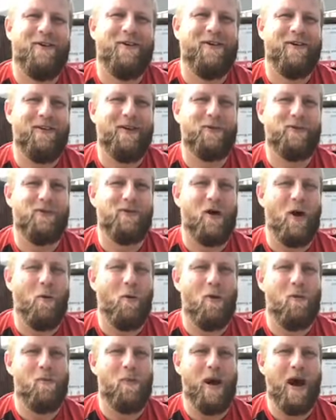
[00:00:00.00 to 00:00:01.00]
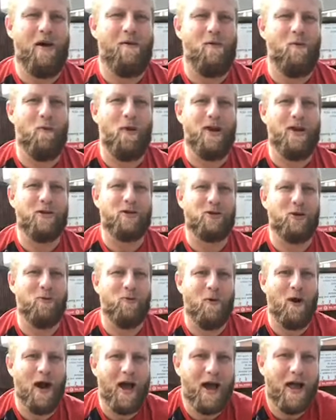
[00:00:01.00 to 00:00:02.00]
At least we've got one parent winning
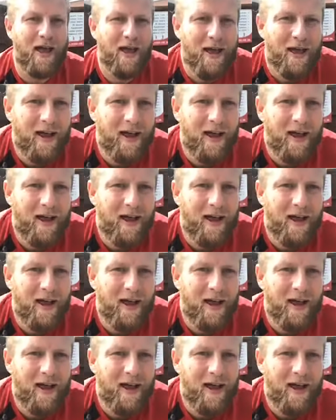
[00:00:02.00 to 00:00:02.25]
somewhere.